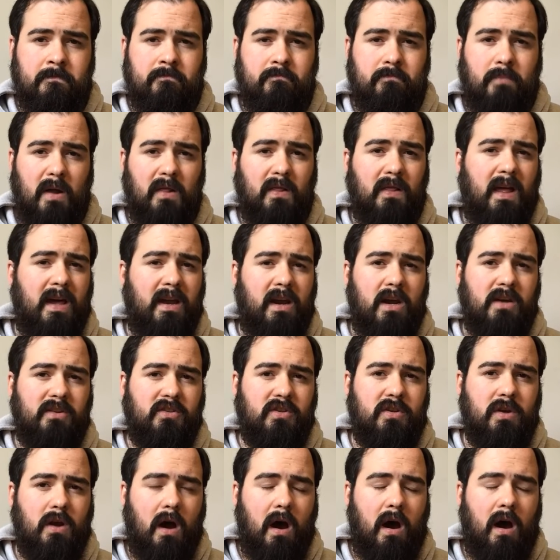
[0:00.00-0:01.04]
but let
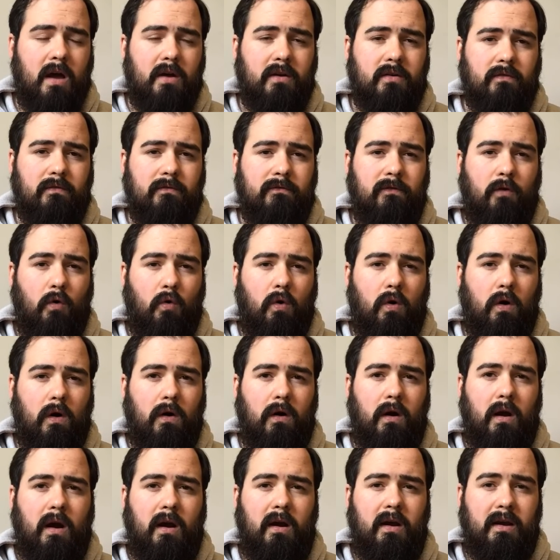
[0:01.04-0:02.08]
us not forget
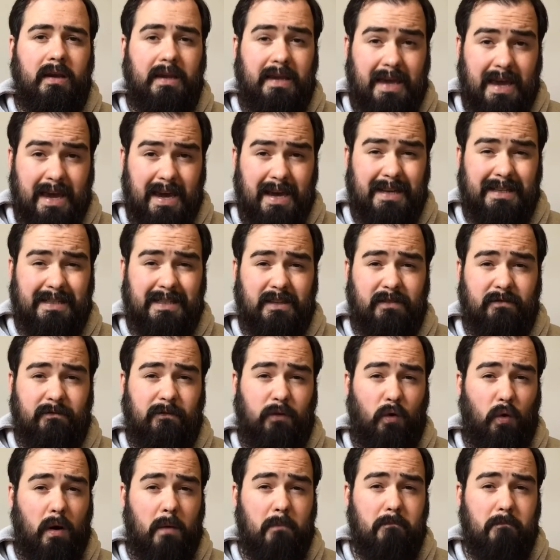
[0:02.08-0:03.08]
for